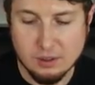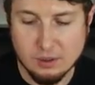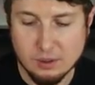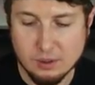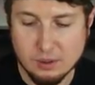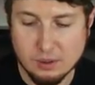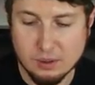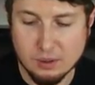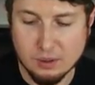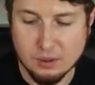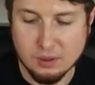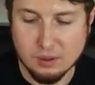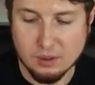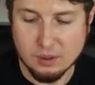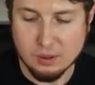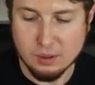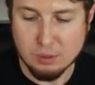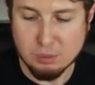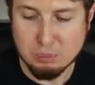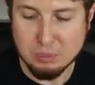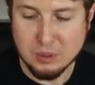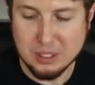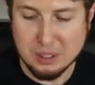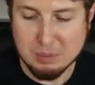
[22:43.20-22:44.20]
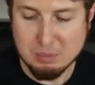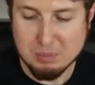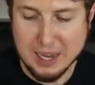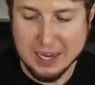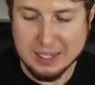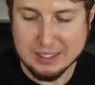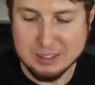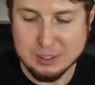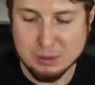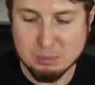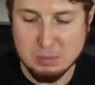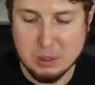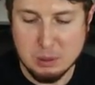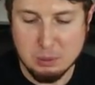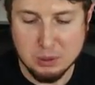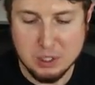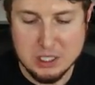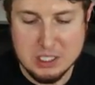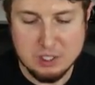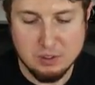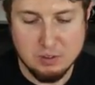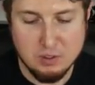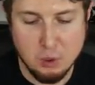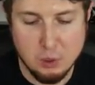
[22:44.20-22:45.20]
Bringing back some
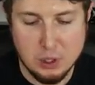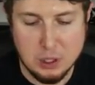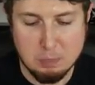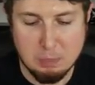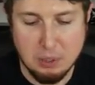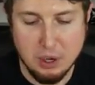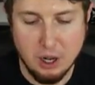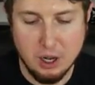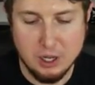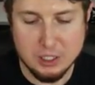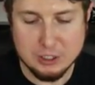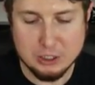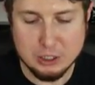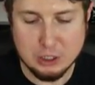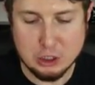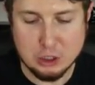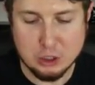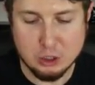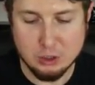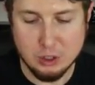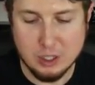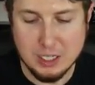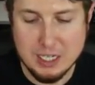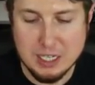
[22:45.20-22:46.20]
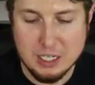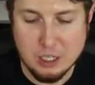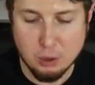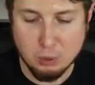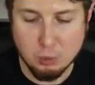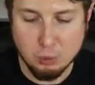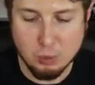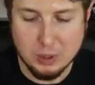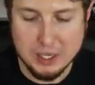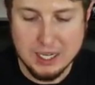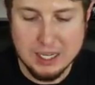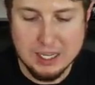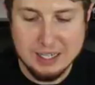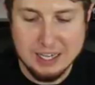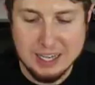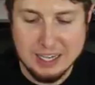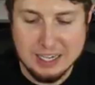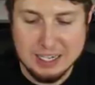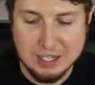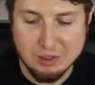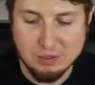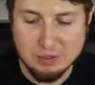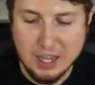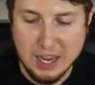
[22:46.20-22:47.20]
memories. If you want to pause the screen, read
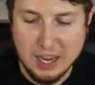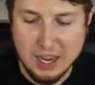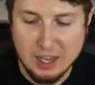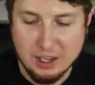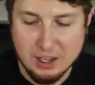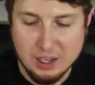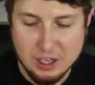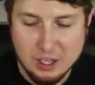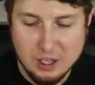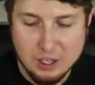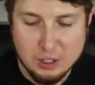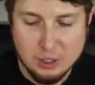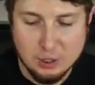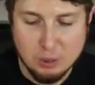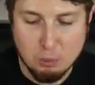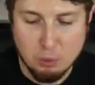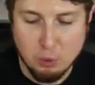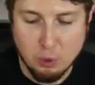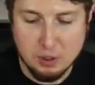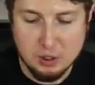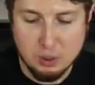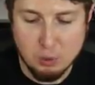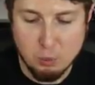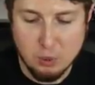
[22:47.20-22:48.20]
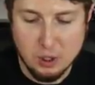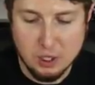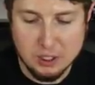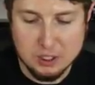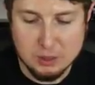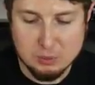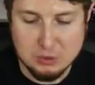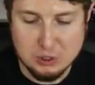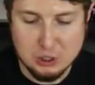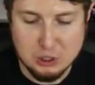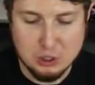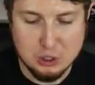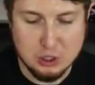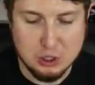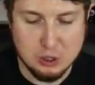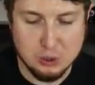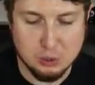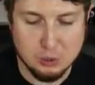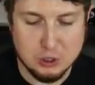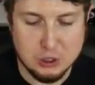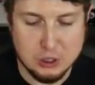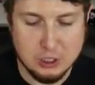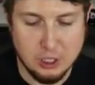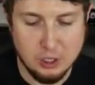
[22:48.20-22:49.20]
any of that, you're more than welcome to
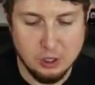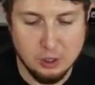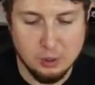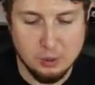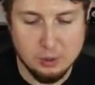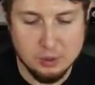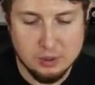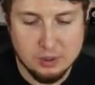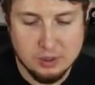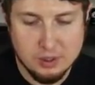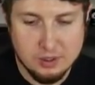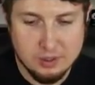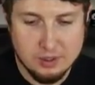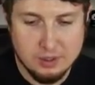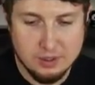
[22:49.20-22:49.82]
do so.